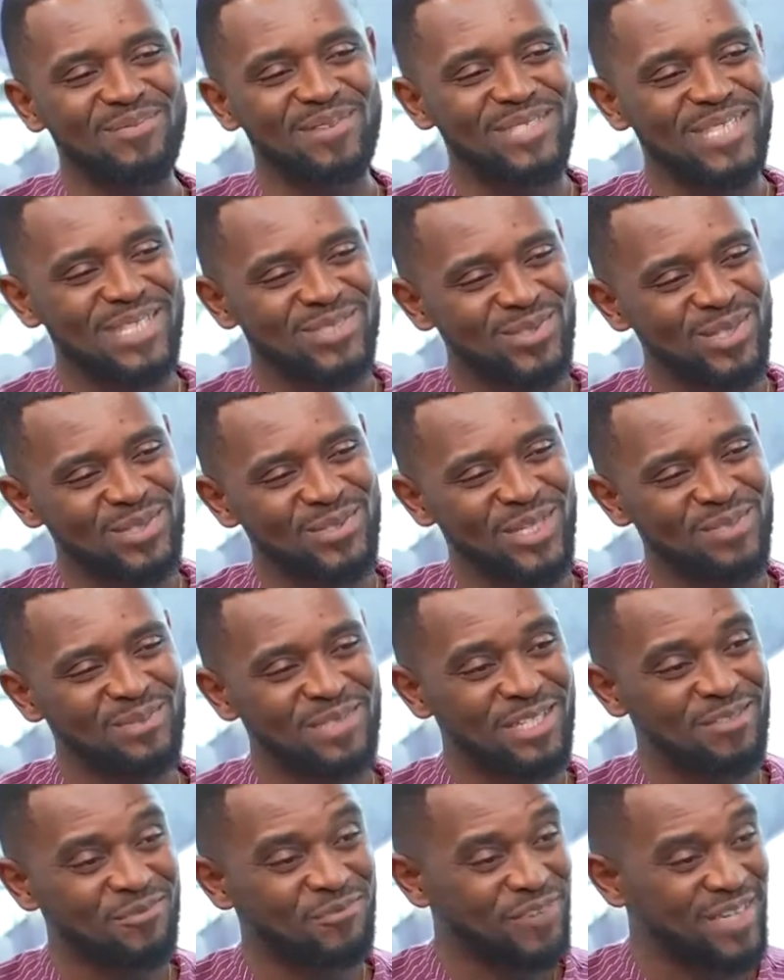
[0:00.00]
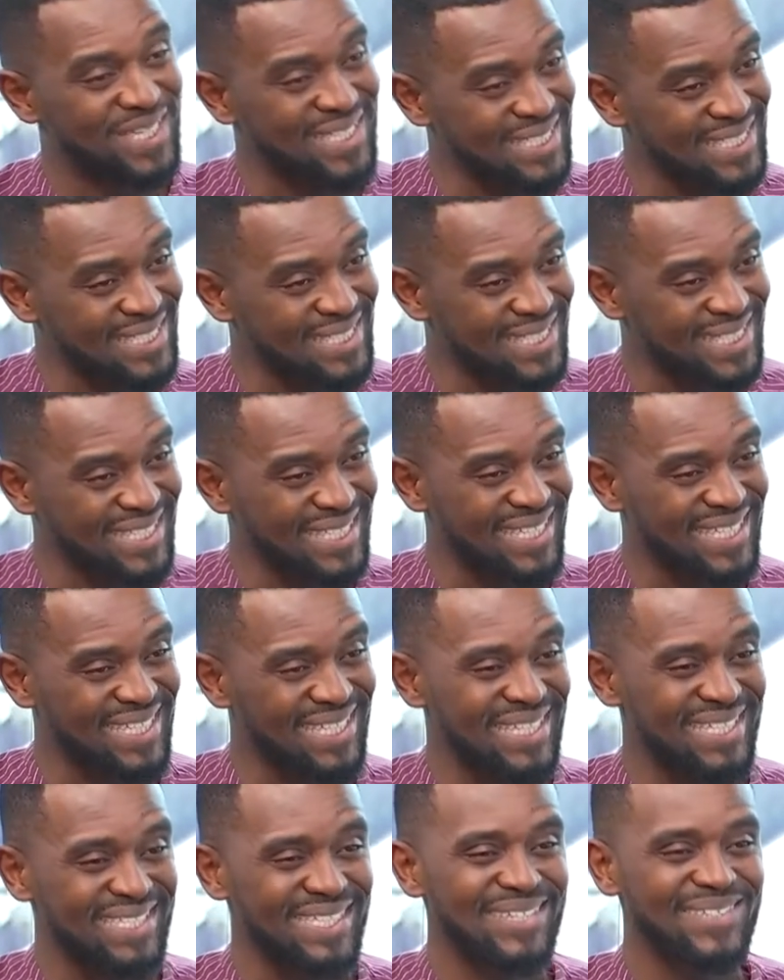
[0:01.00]
sexually transmitted infection
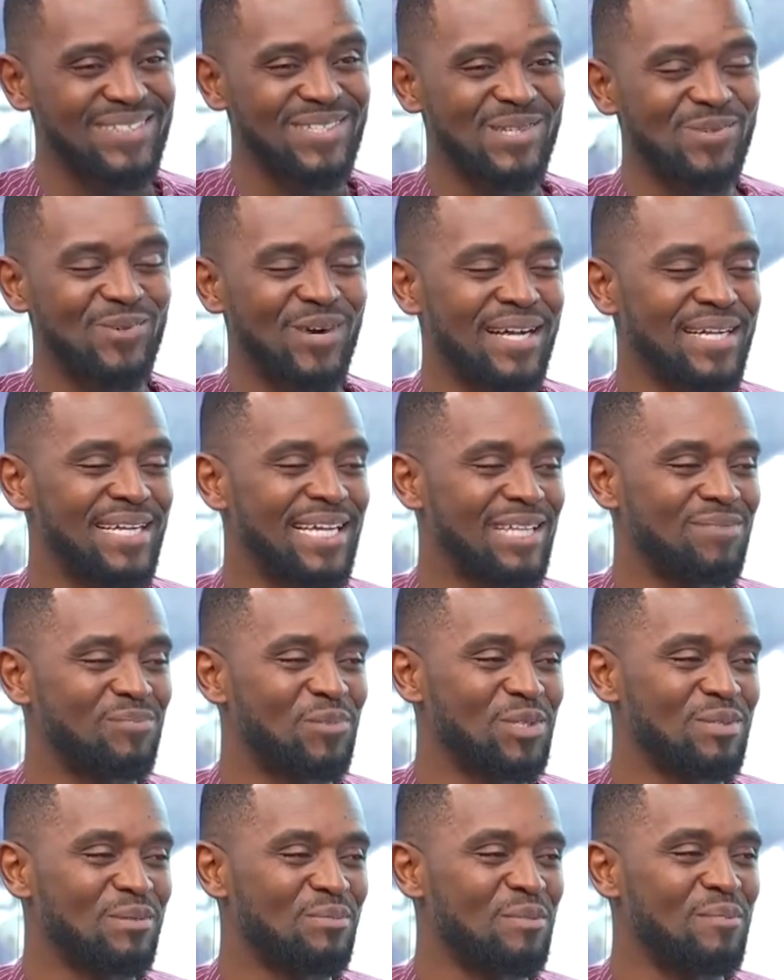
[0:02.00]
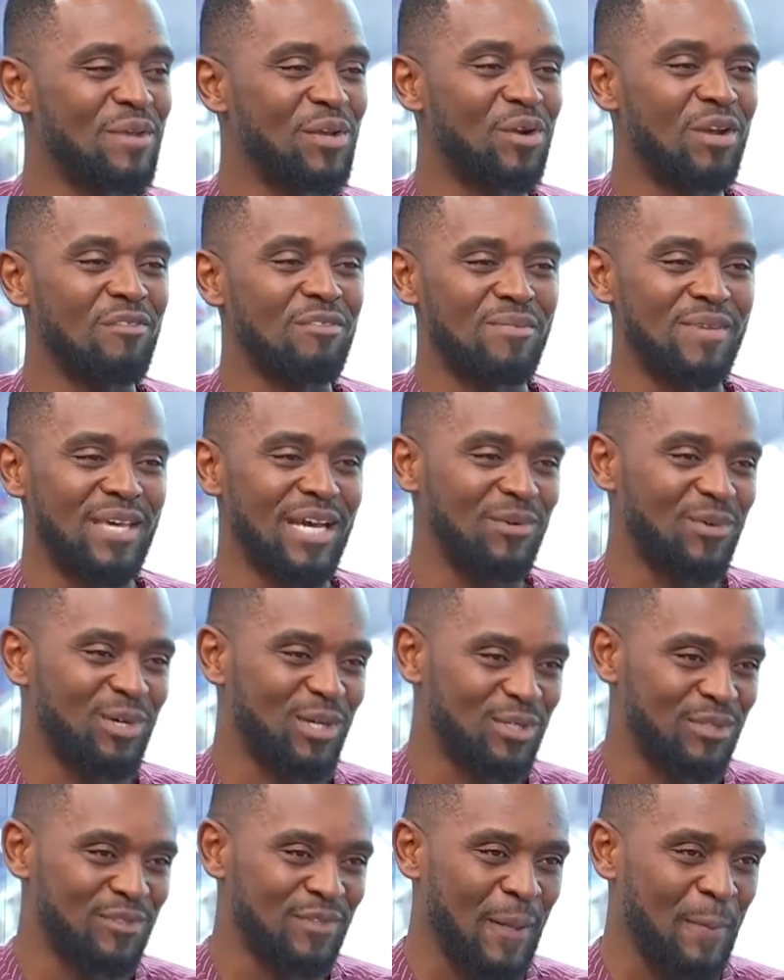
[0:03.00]
is actually one that most people may not even be
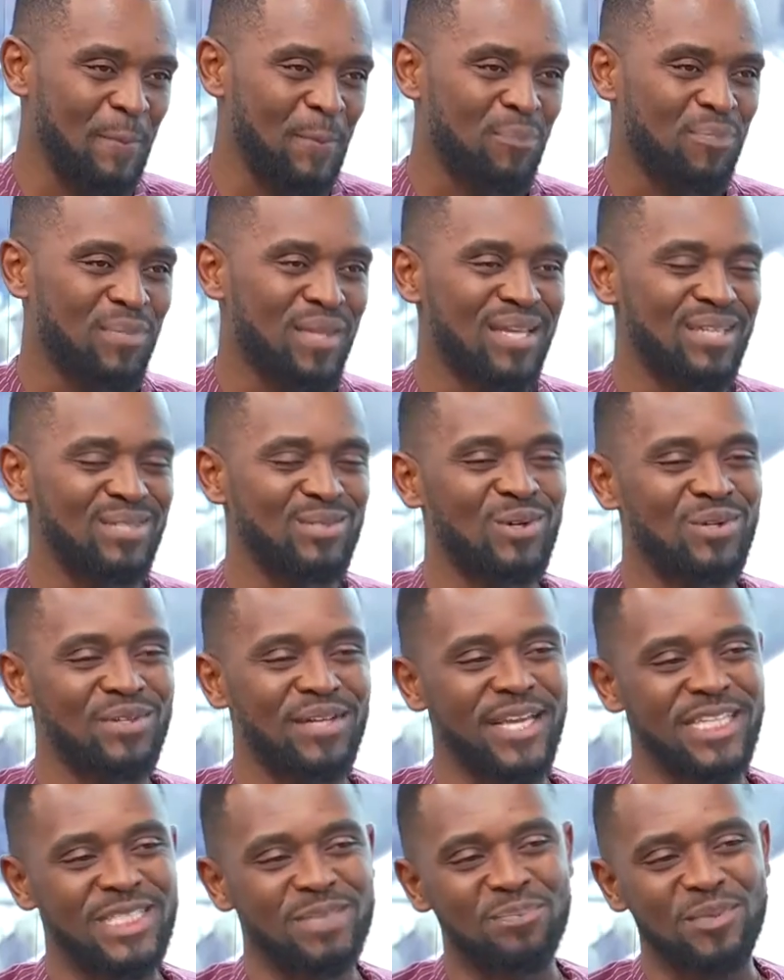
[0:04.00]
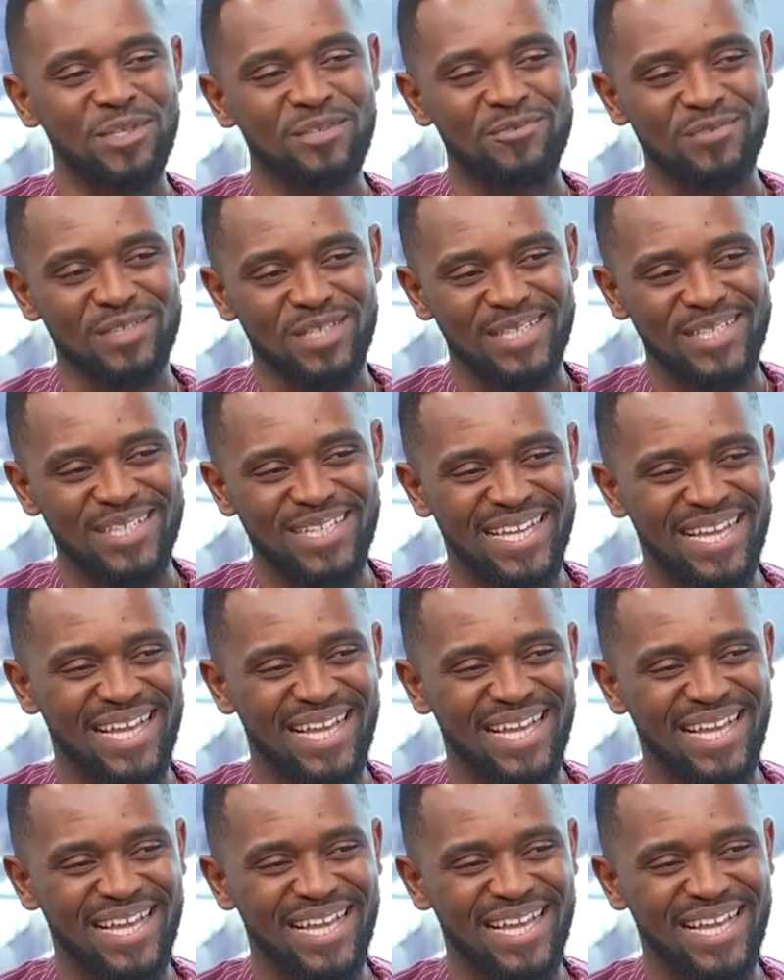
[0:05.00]
aware of. It's called HPV.